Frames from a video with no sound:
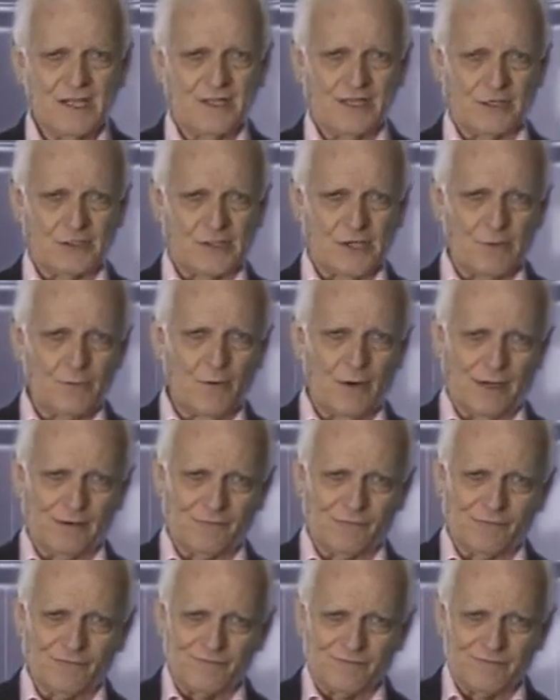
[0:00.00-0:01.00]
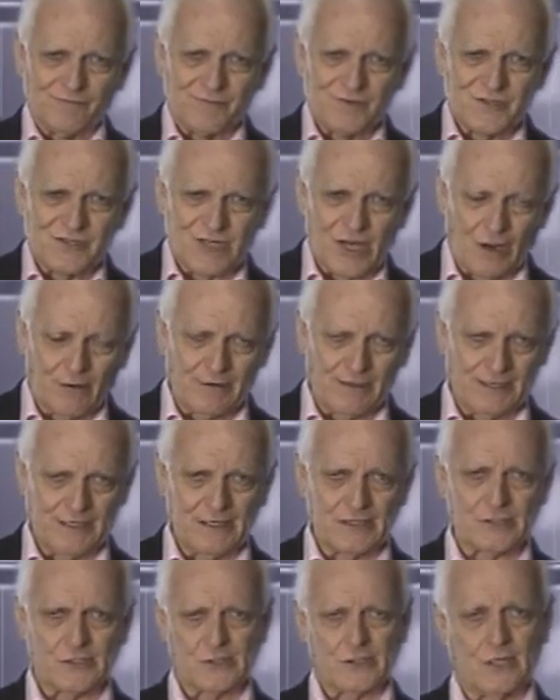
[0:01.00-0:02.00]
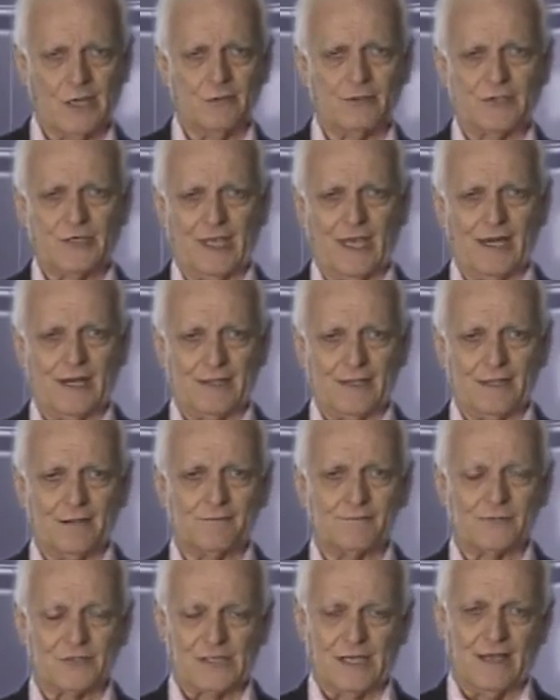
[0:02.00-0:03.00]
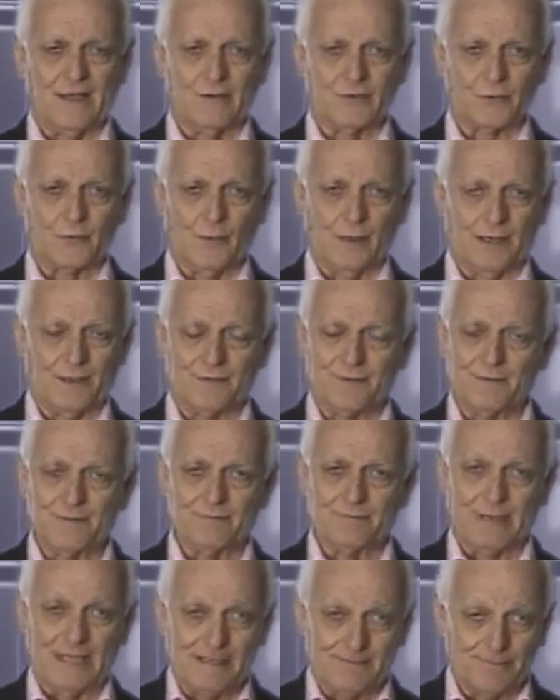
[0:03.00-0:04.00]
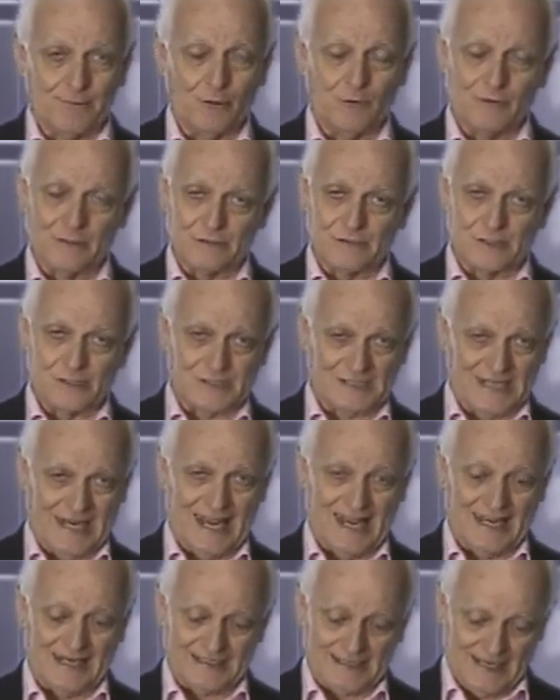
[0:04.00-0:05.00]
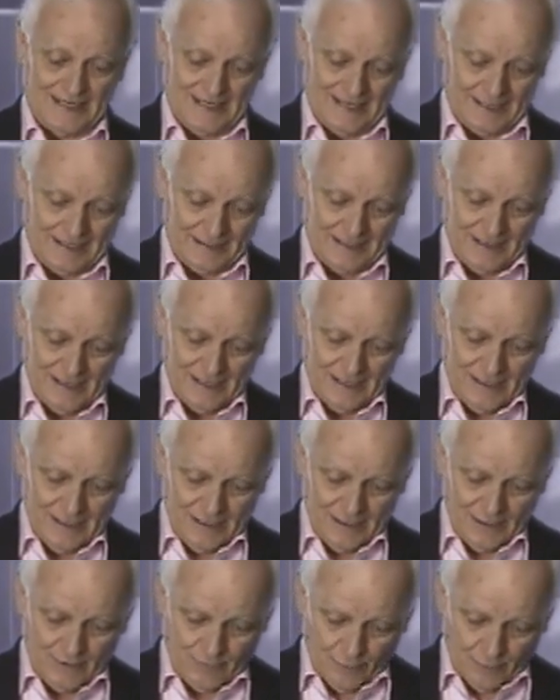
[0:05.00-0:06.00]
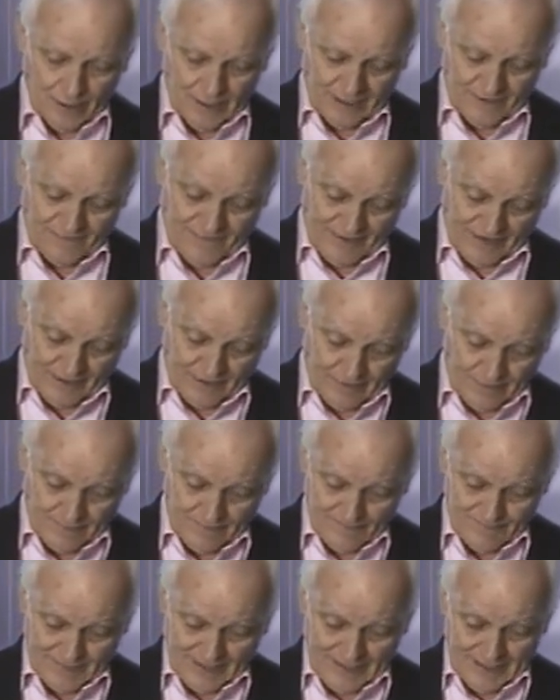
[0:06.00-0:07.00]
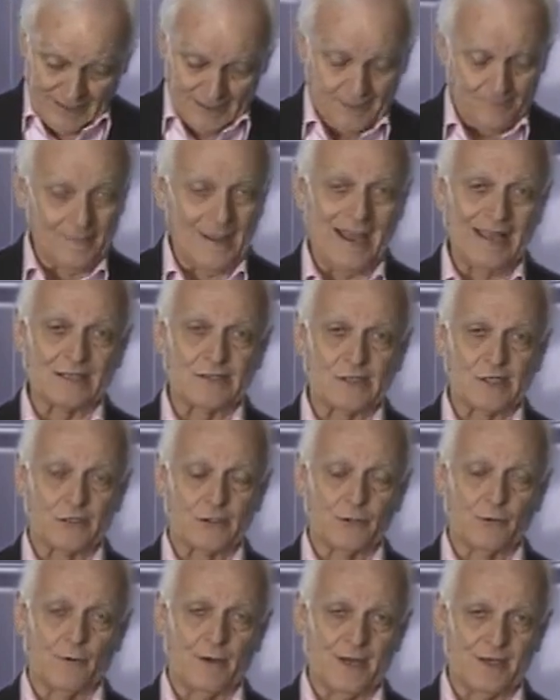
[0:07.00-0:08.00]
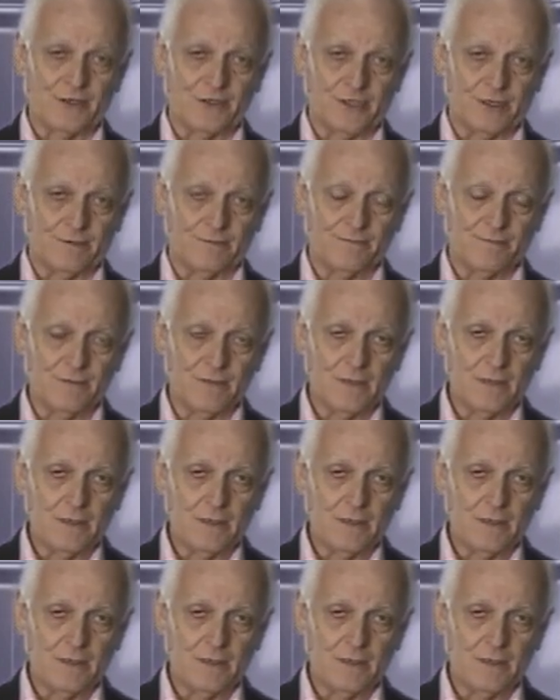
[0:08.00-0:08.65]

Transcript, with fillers: that somewhat totally disassociated themselves with people and society and really feel in a bad situation